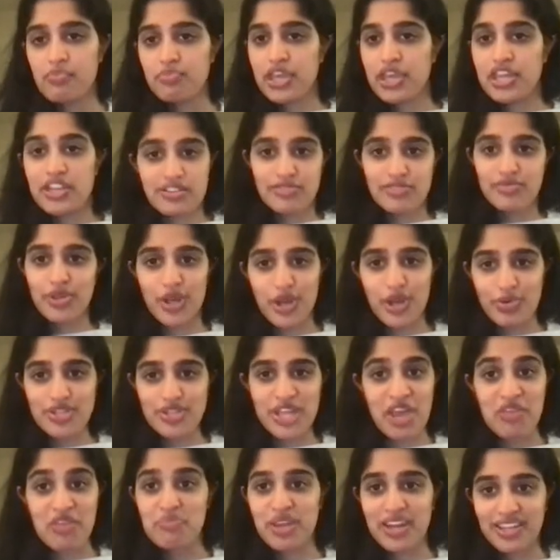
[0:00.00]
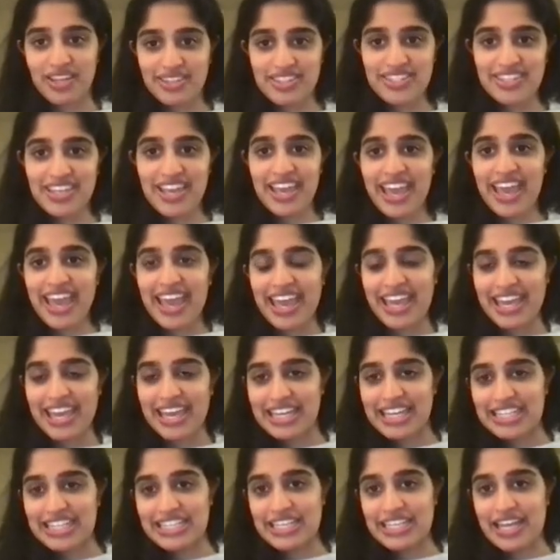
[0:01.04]
in, you know, 10 minutes?
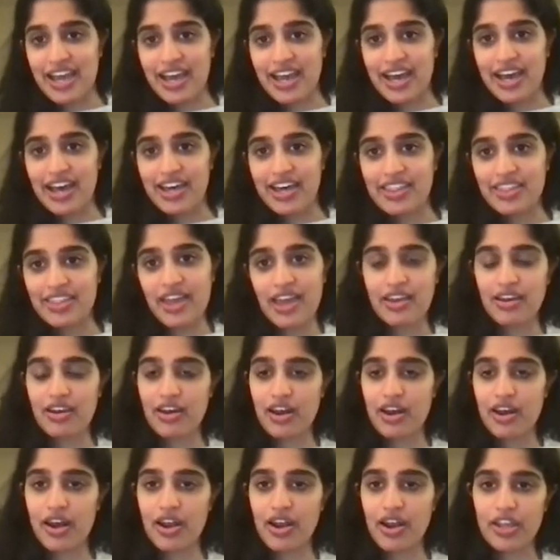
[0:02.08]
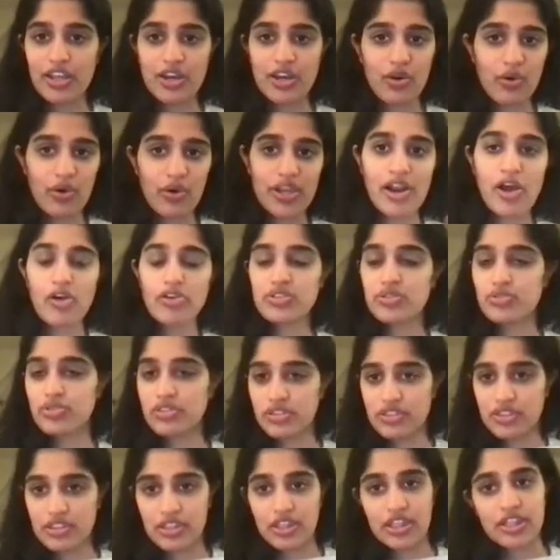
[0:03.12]
And then, you know, can
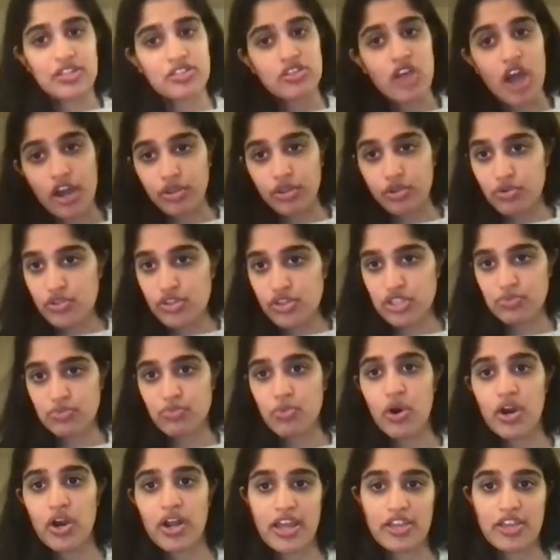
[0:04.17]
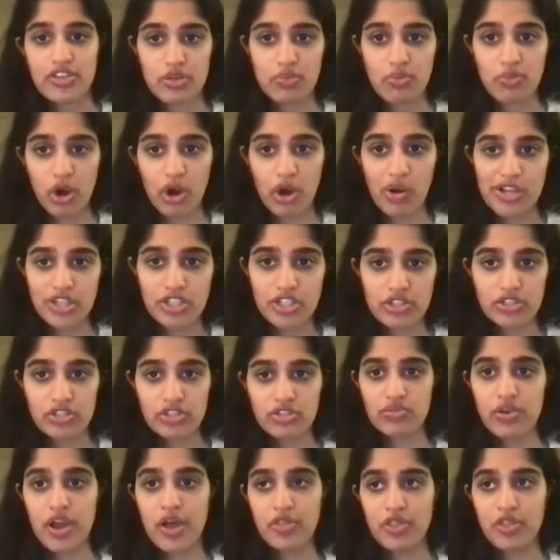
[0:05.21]
also talk through this more and answer more
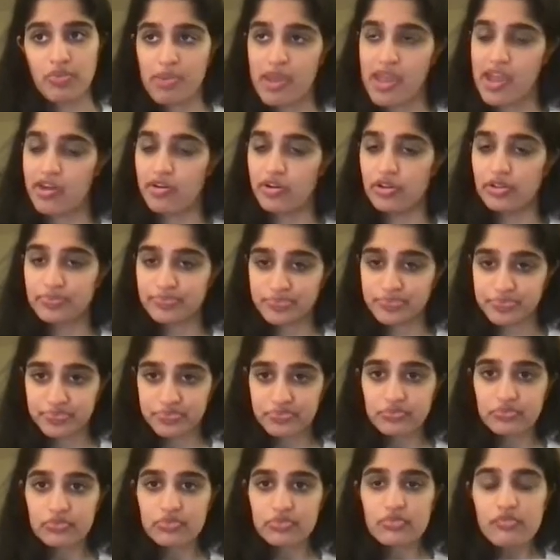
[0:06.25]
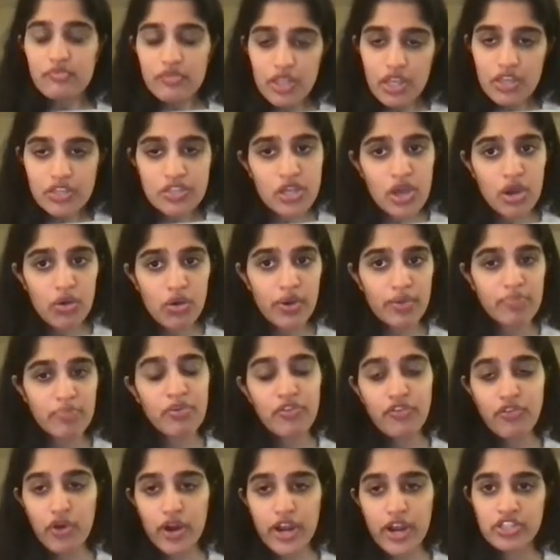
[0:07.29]
questions throughout the panel. So
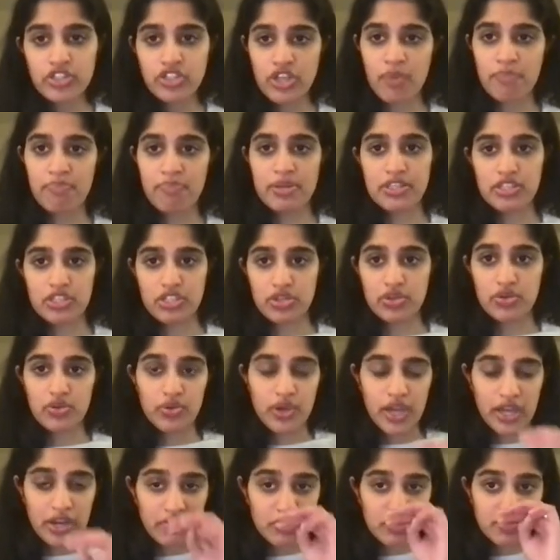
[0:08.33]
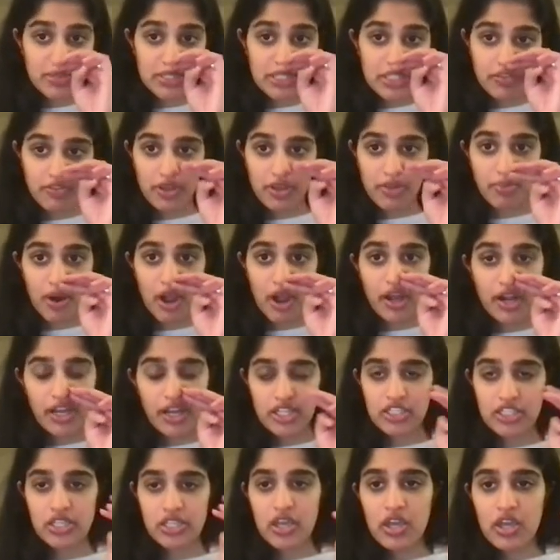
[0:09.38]
before I jump into kind of specific
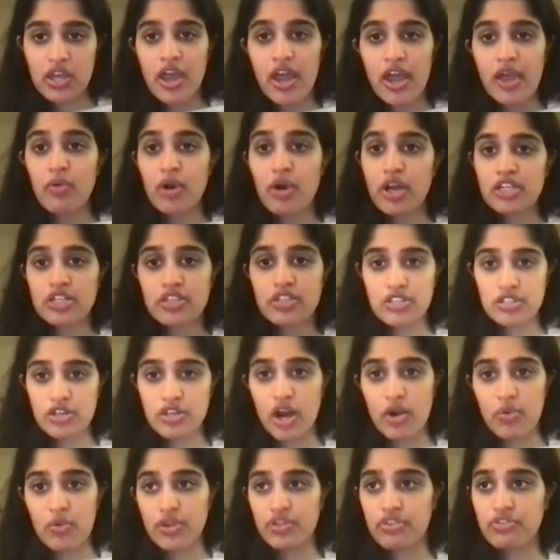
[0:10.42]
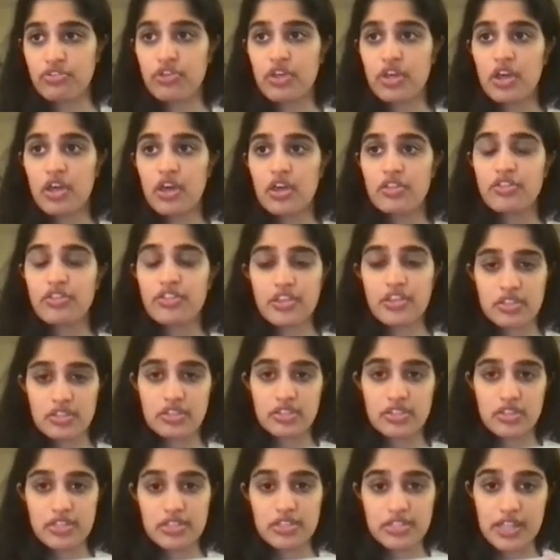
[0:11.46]
products, I wanted to start with
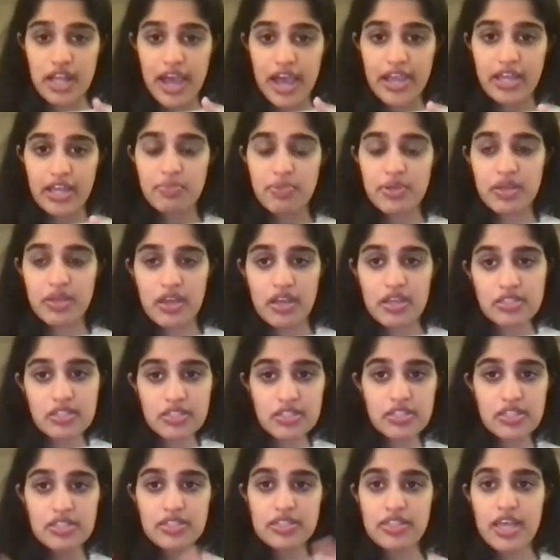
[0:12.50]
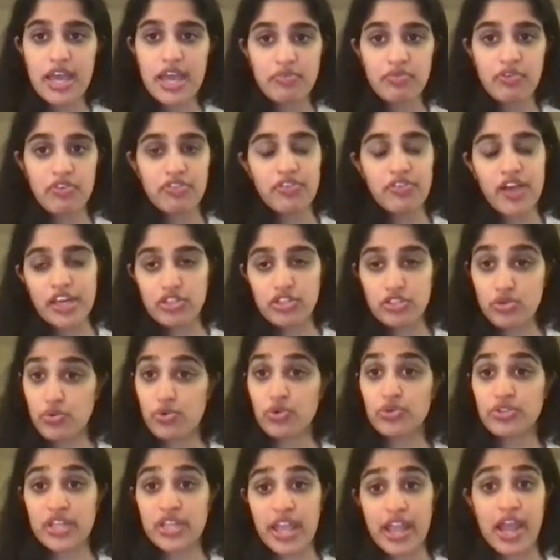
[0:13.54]
this slide, because this slide reflects
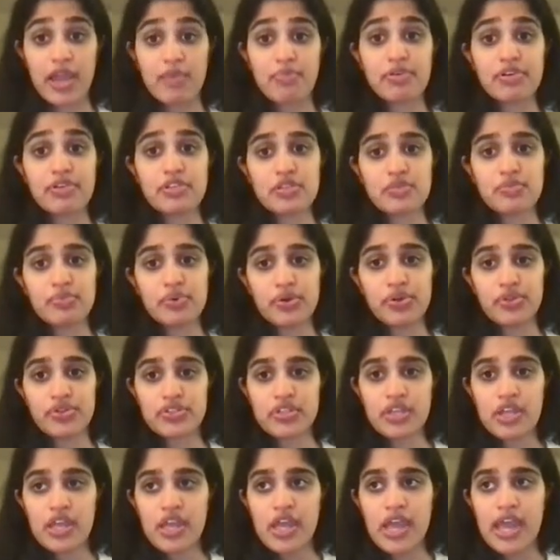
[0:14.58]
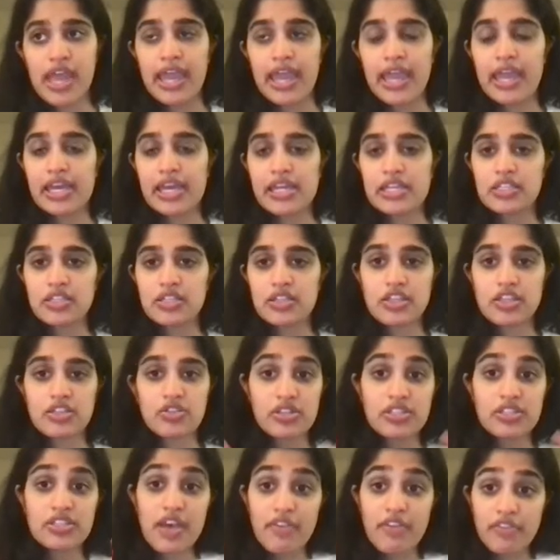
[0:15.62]
Google's AI principles. And these
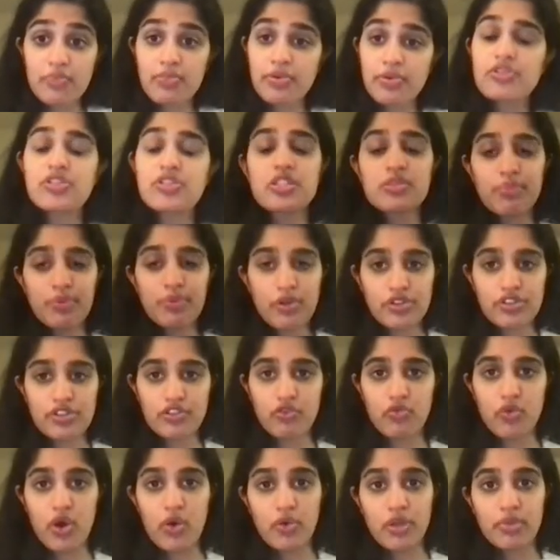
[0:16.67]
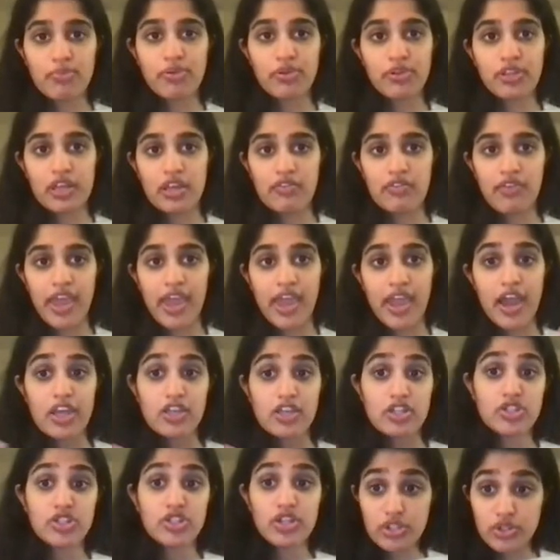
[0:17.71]
are 7 principles of what we believe AI
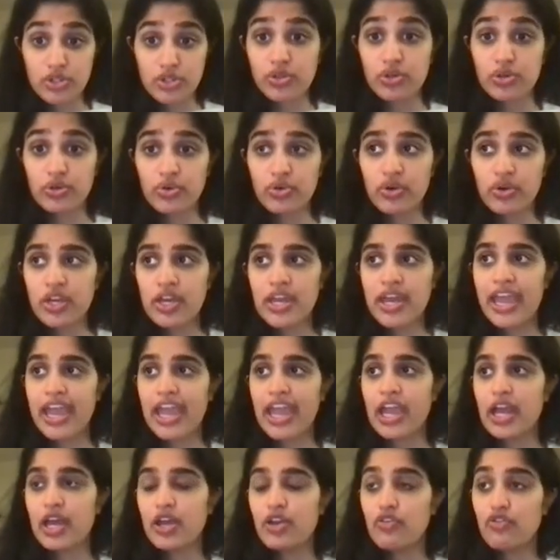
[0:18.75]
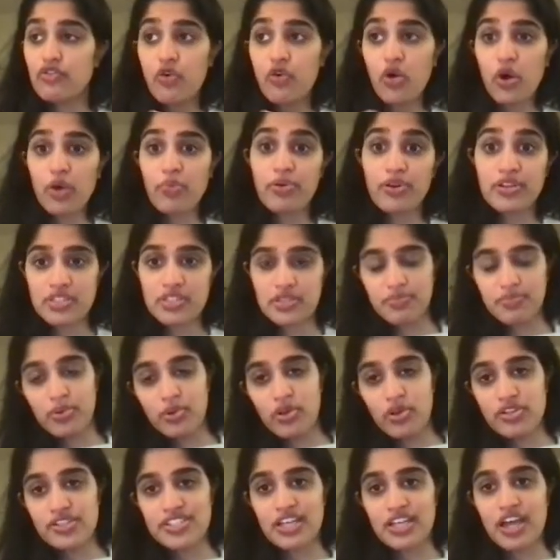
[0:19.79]
should do, and 4
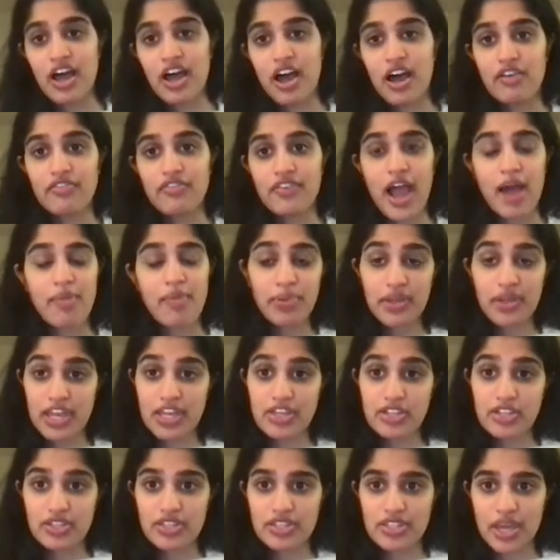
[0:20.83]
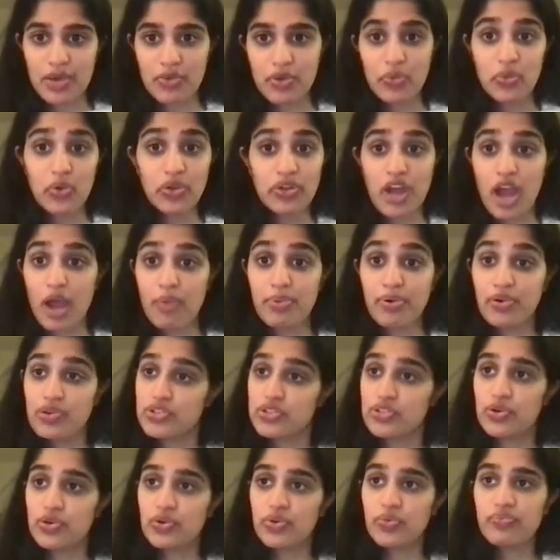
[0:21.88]
principles of applications that we will not
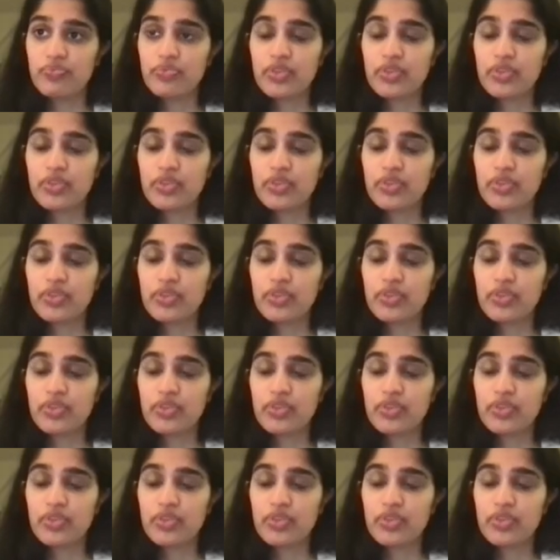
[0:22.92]
pursue.